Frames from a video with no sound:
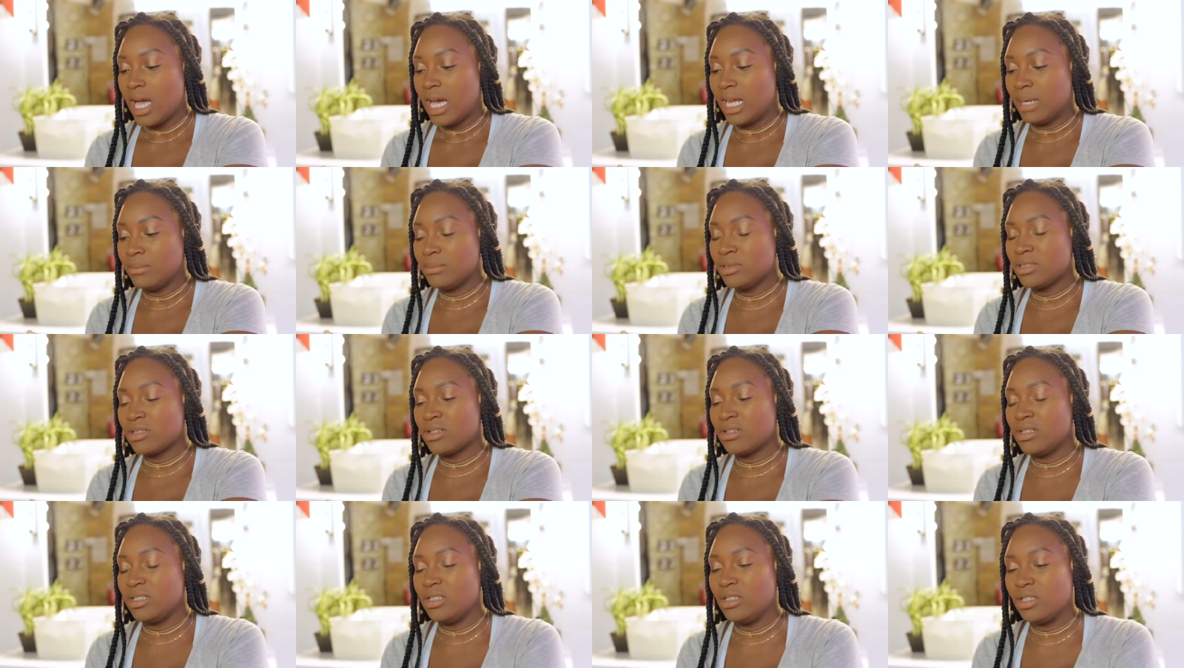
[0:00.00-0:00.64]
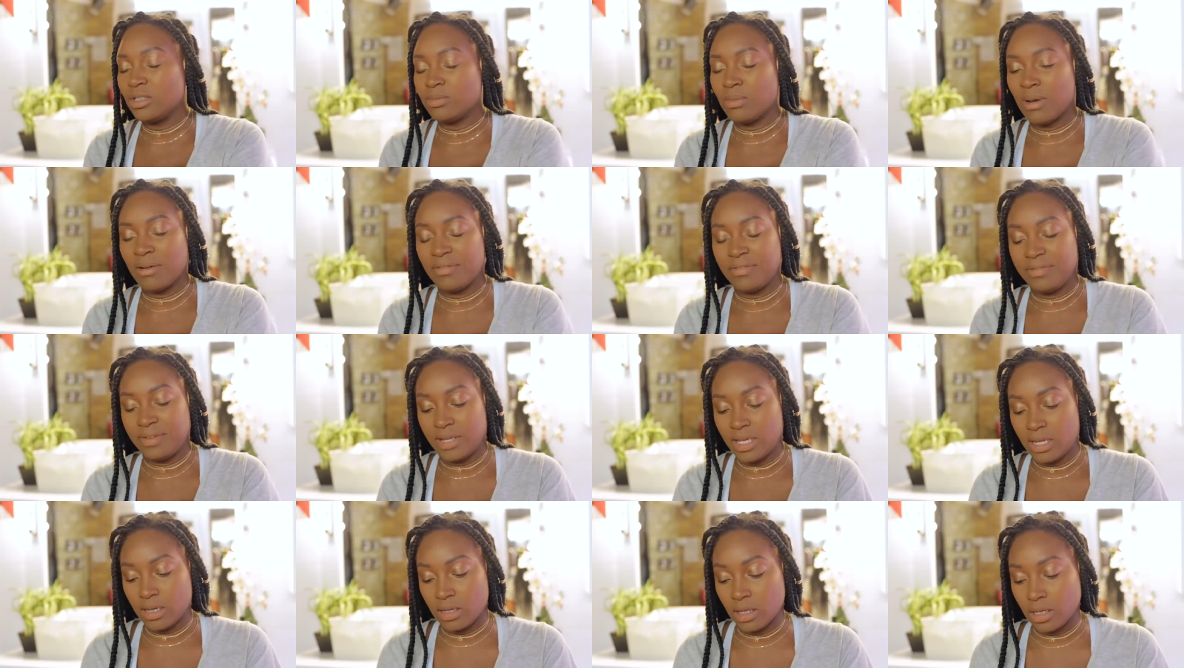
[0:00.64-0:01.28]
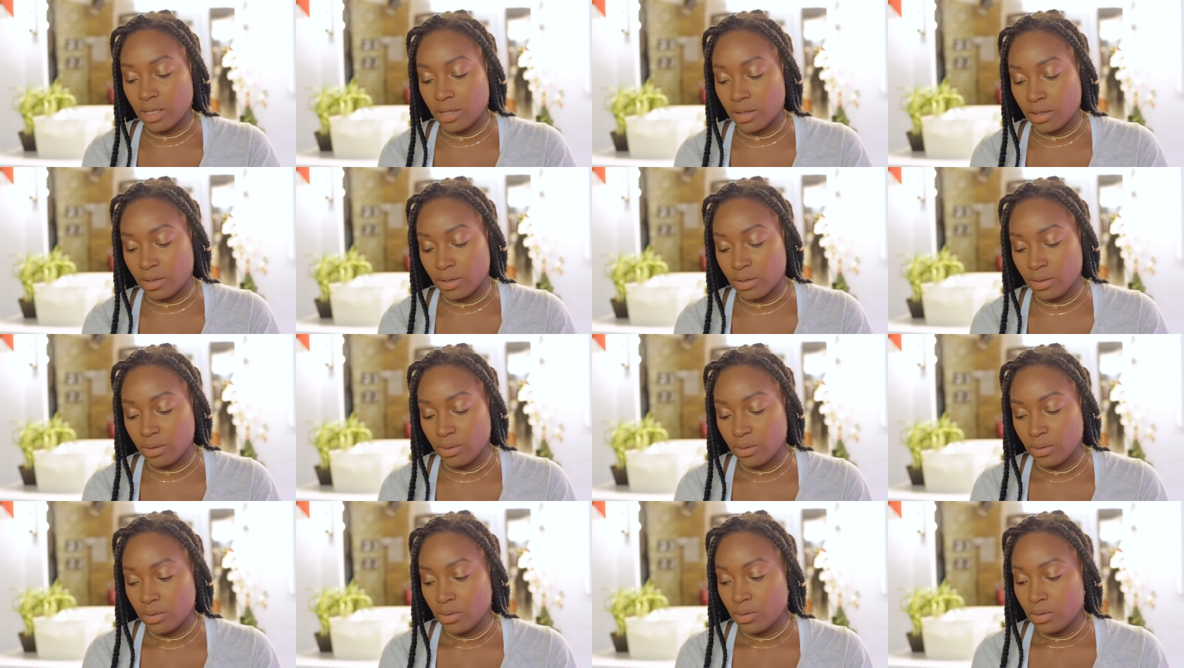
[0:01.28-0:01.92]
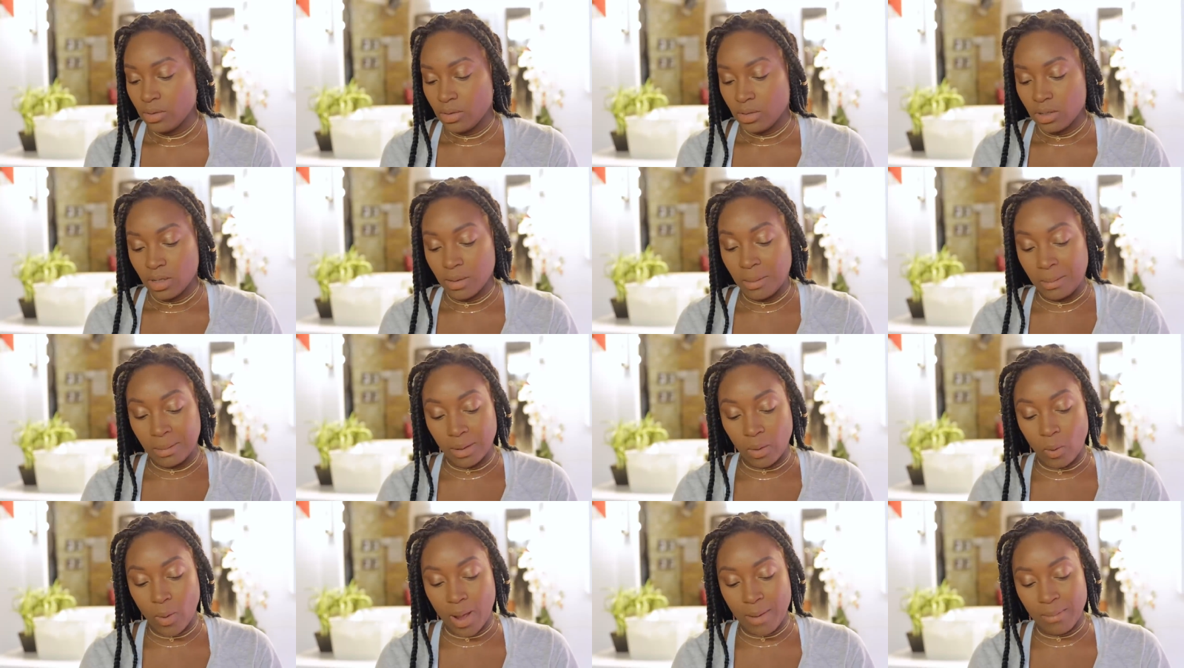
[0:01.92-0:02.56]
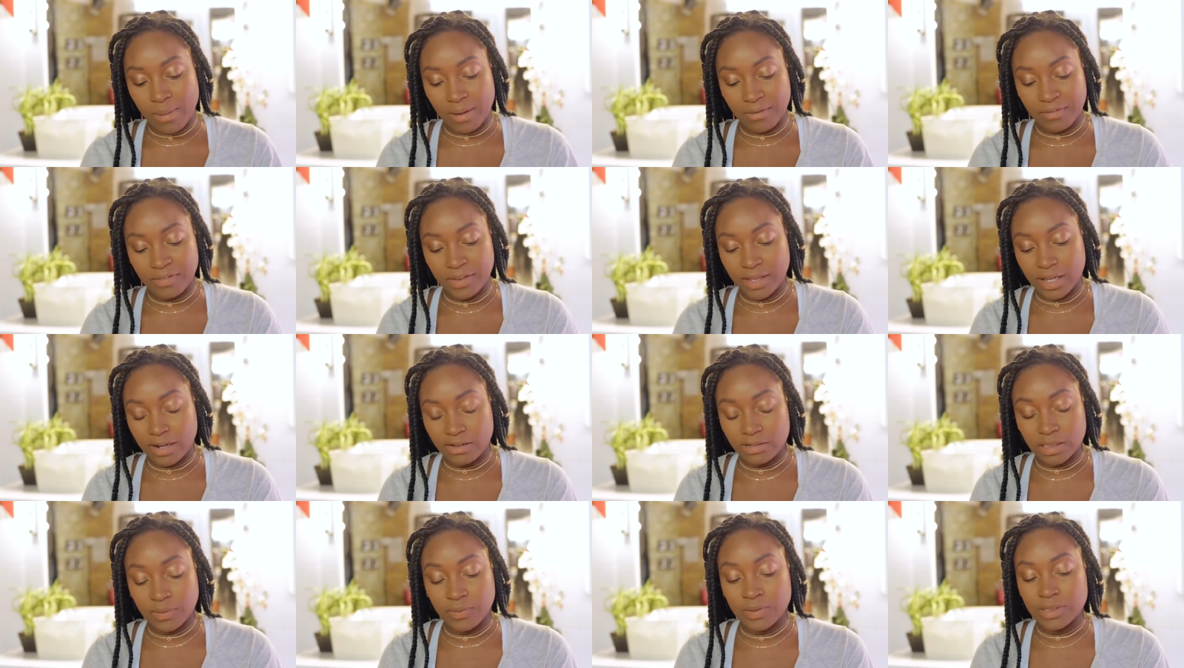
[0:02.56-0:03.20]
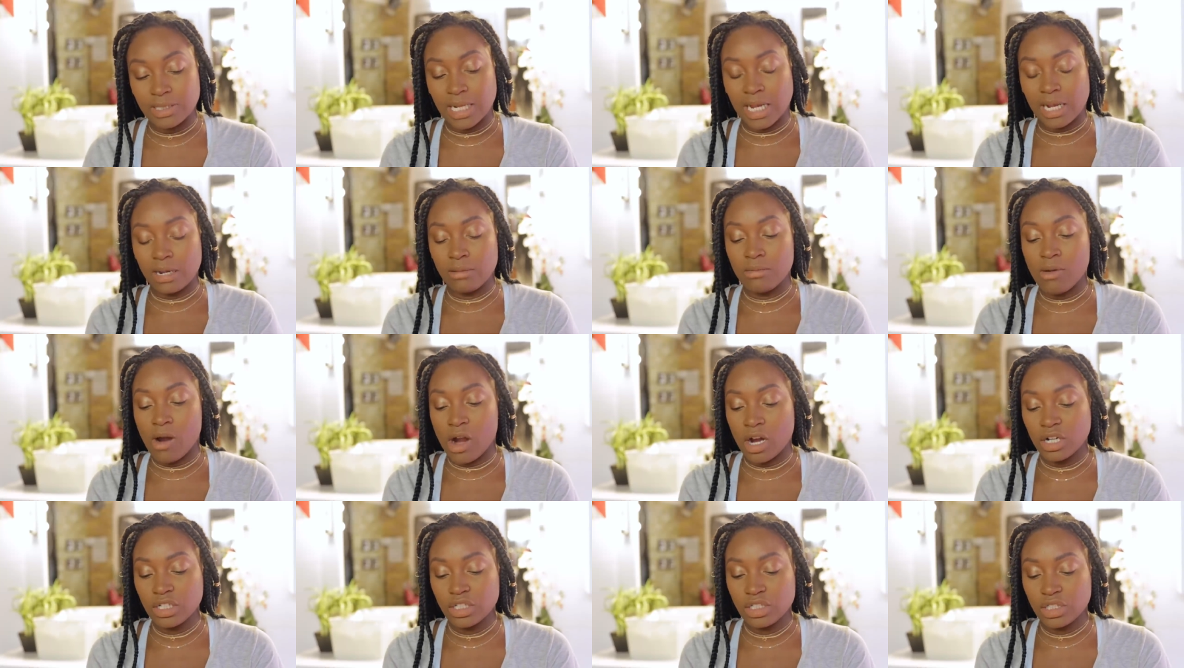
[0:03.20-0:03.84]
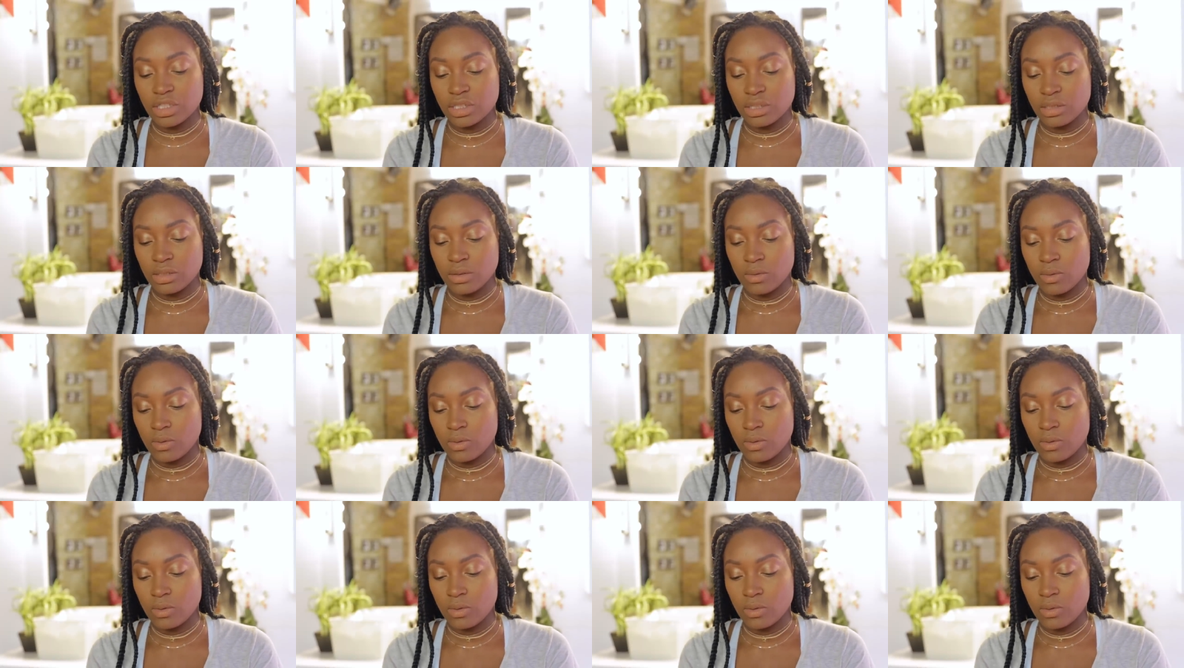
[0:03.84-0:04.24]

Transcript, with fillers: I'm just going to use my finger, you know. I'm going to wet my fingers if it's like a brush,